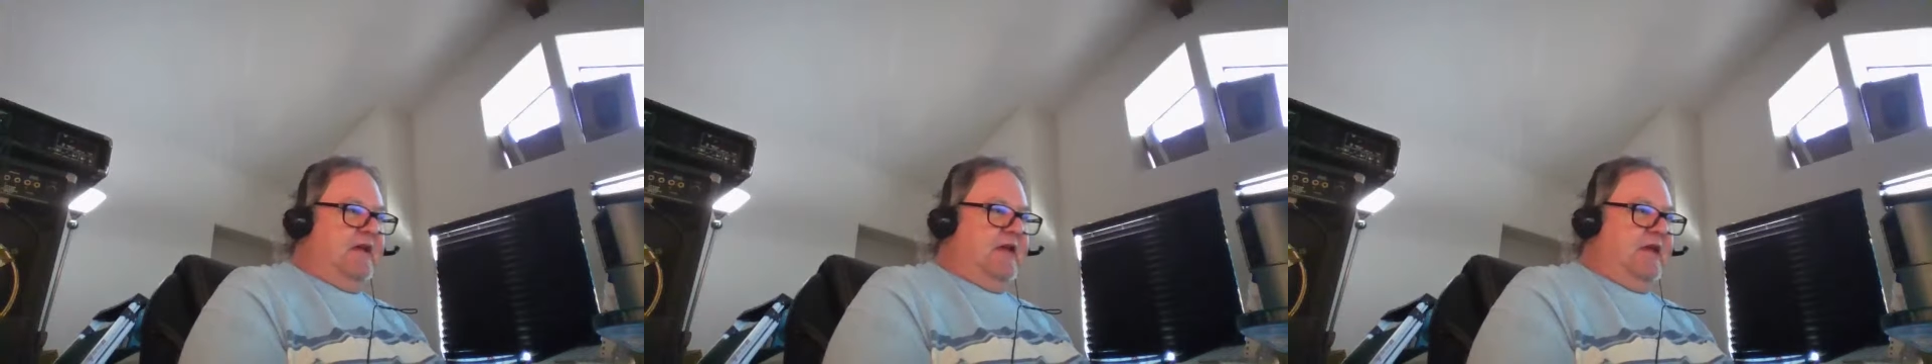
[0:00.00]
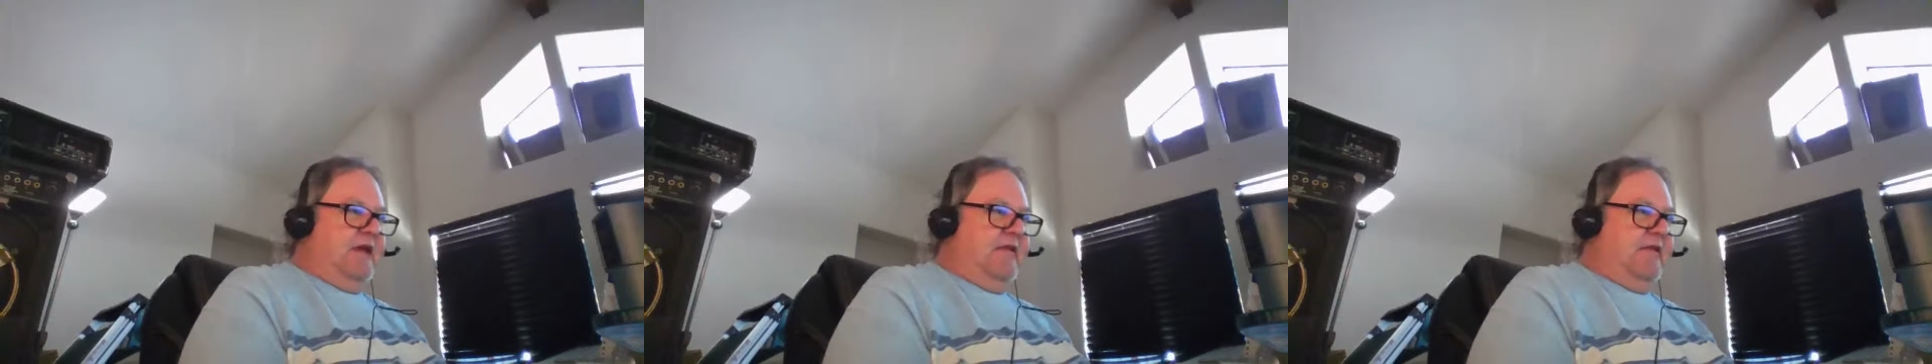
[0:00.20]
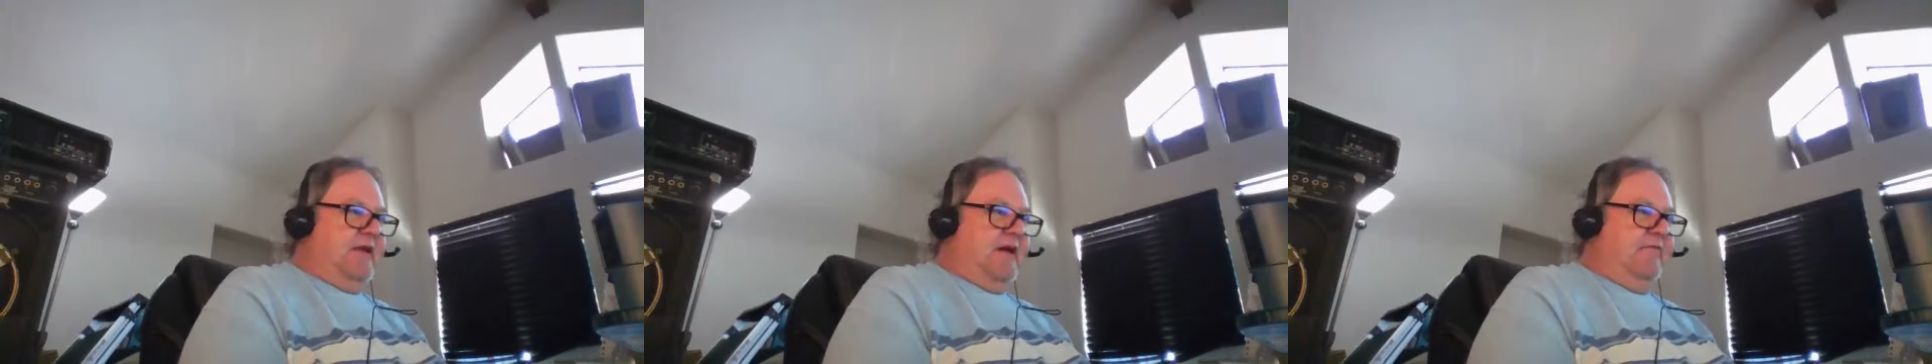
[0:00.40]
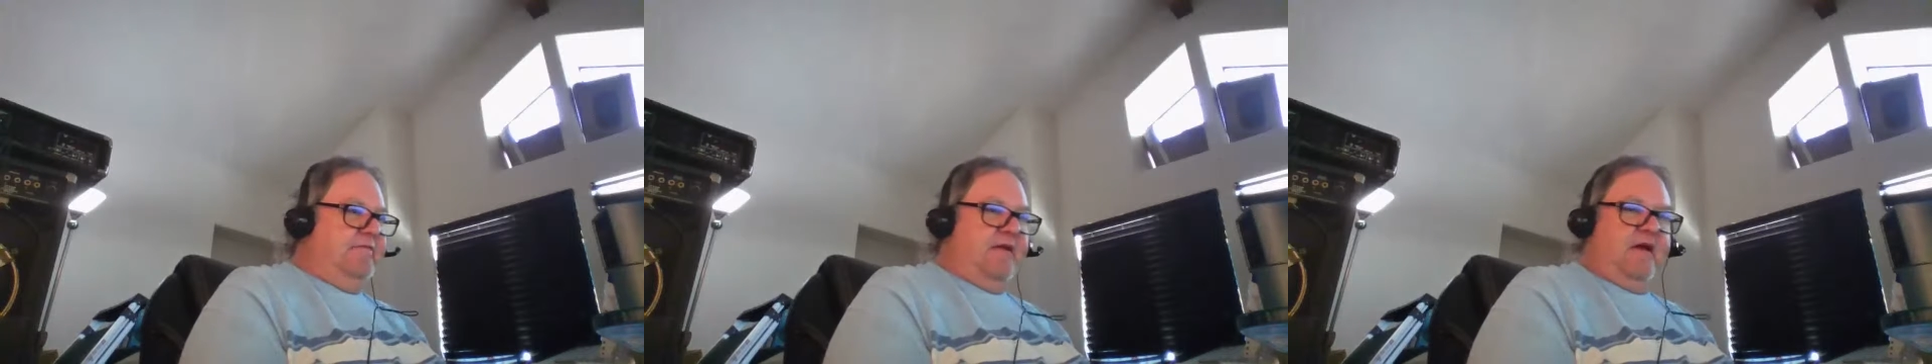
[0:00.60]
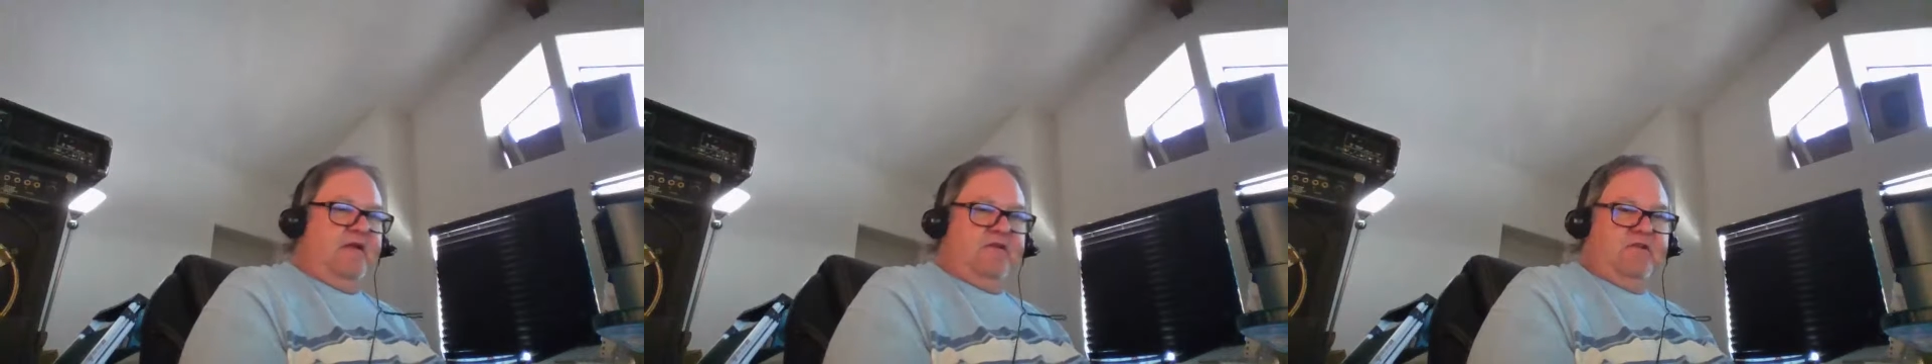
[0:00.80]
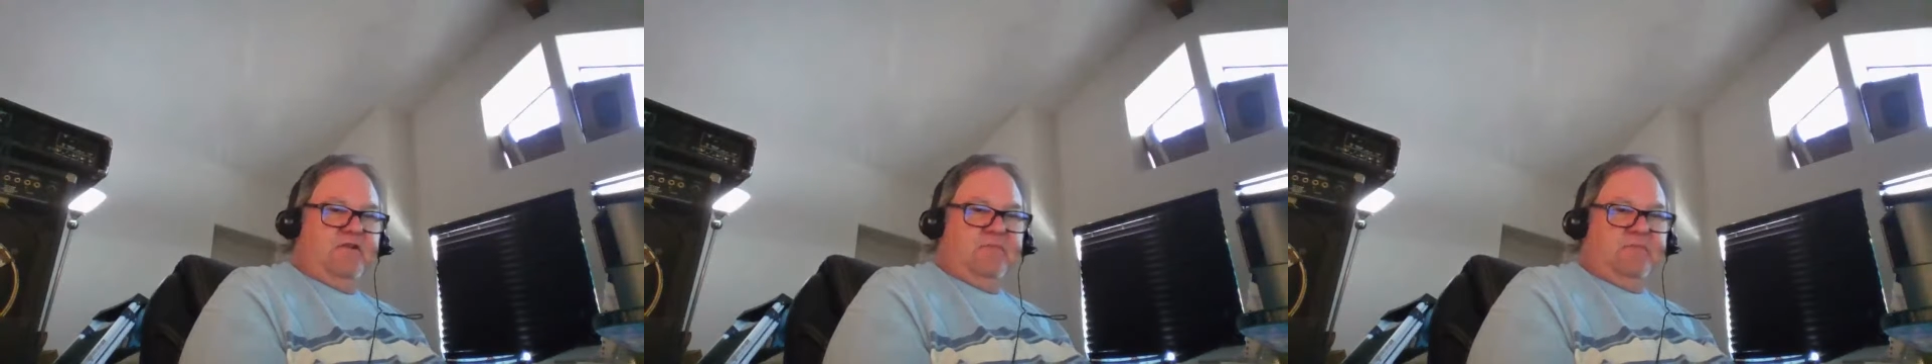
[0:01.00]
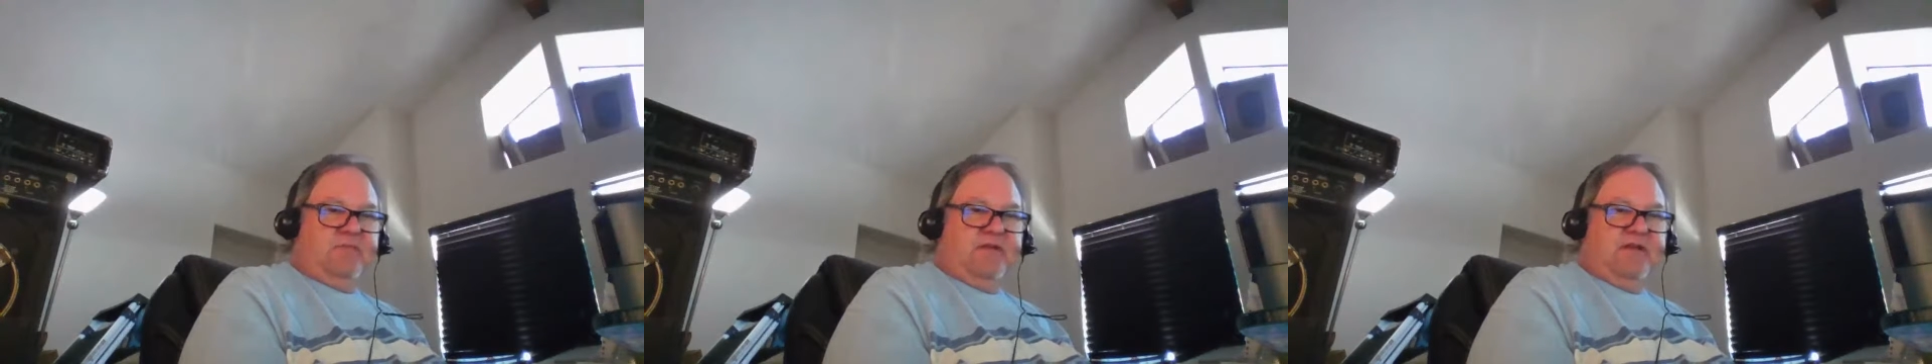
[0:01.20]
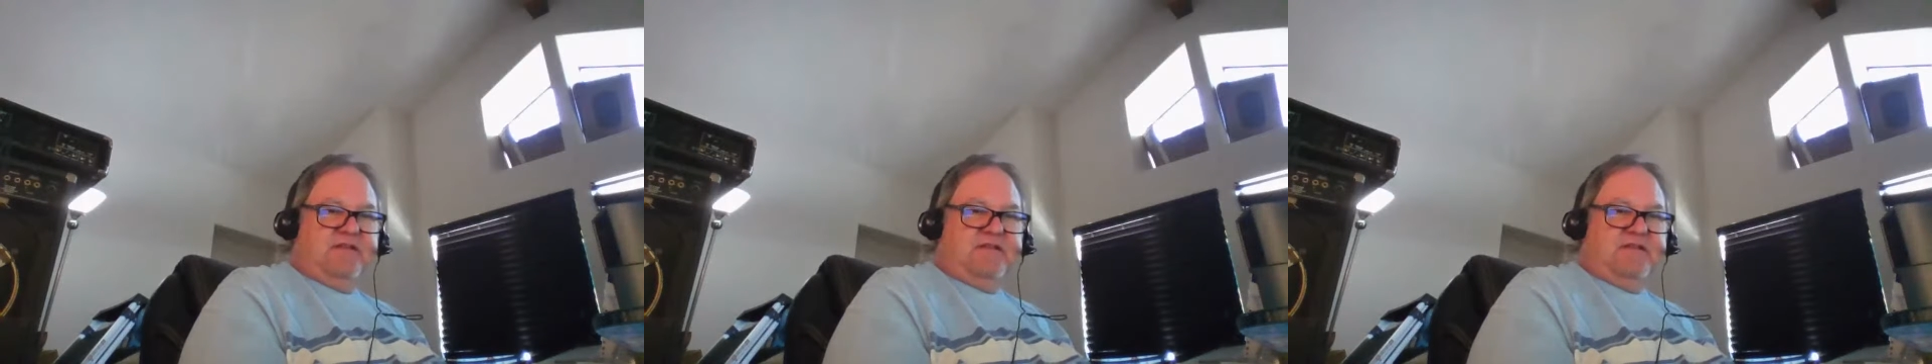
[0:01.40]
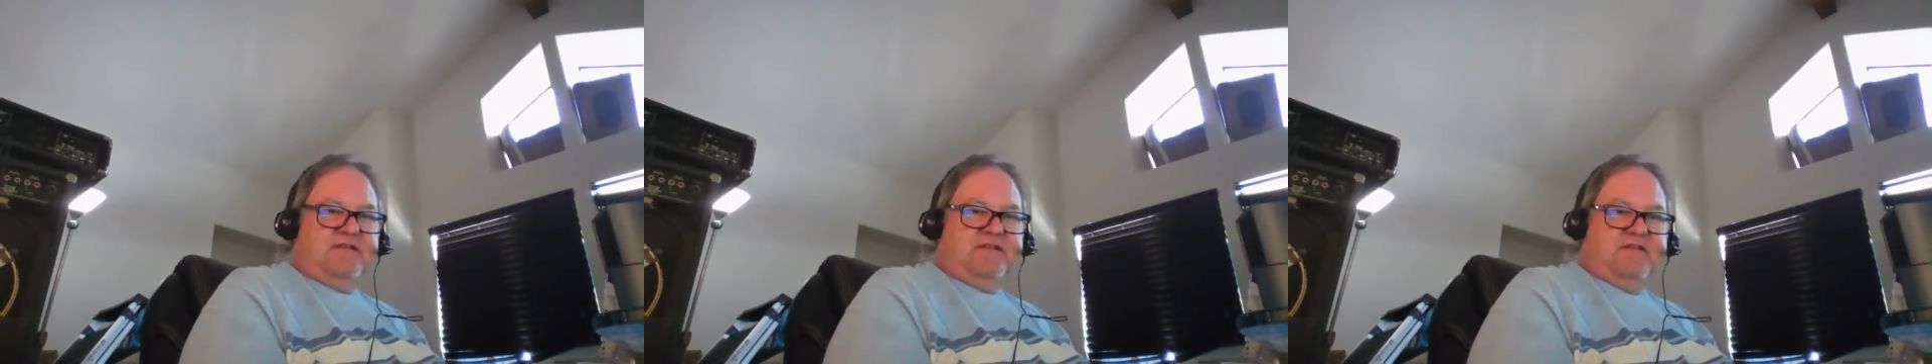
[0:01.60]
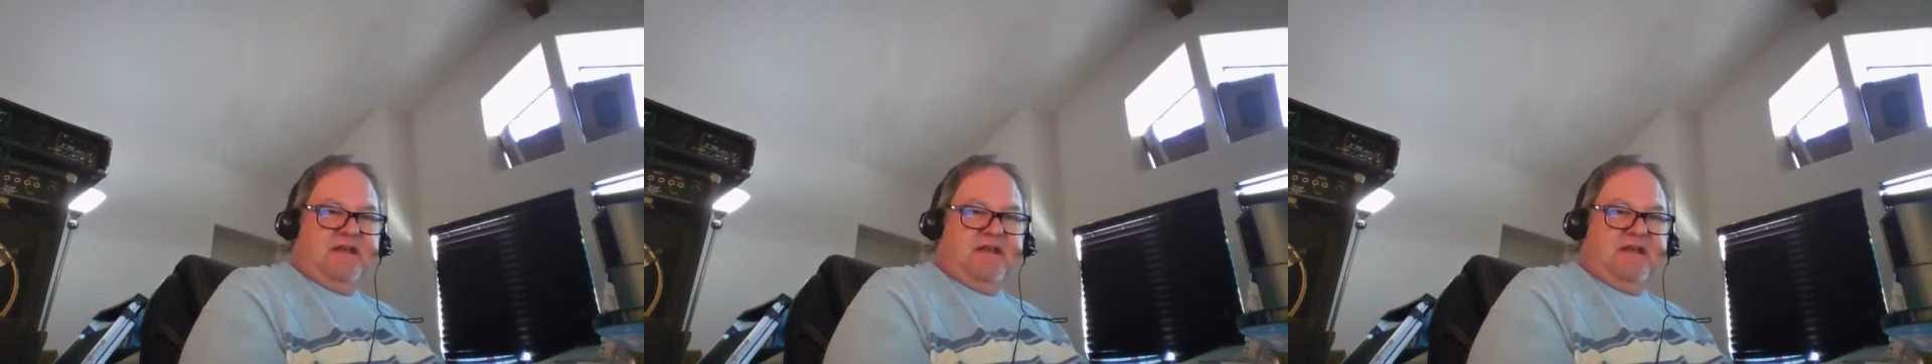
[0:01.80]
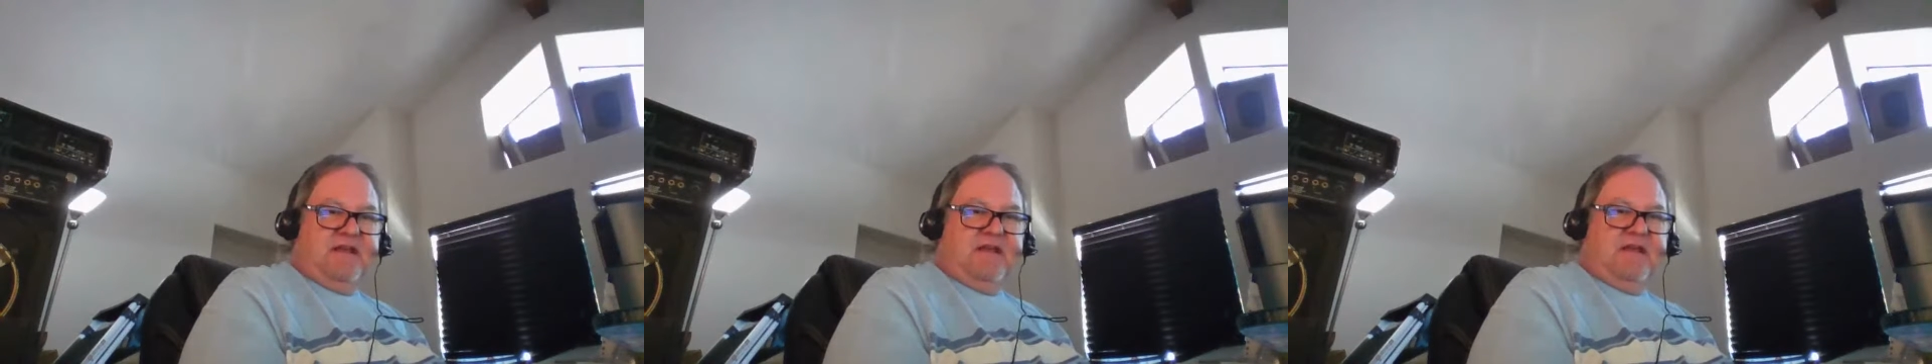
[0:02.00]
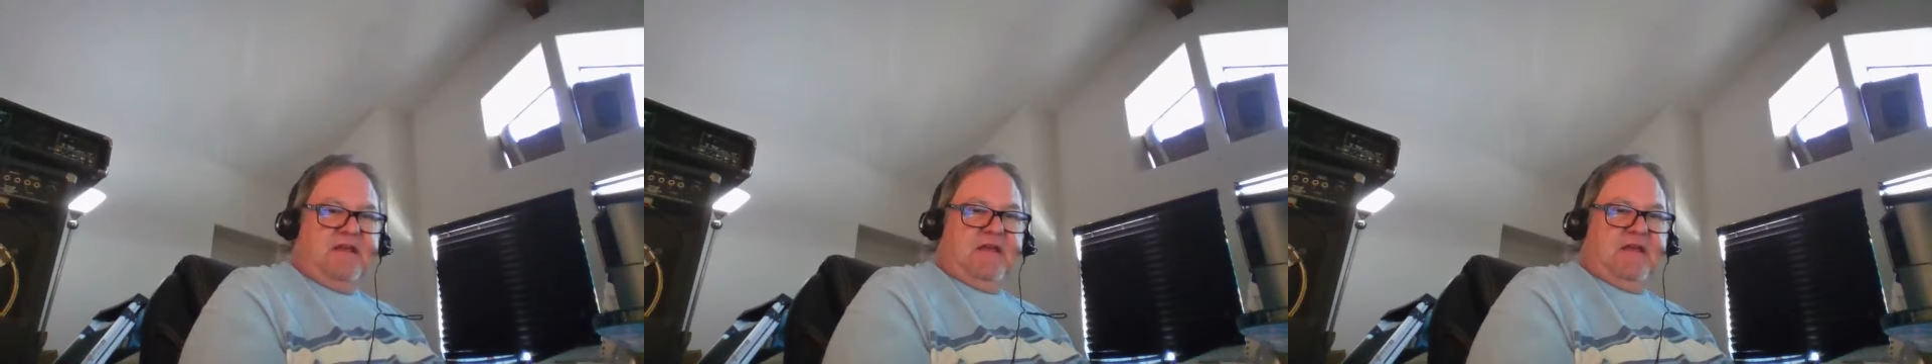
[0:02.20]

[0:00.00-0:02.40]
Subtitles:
and I've found a good place to stay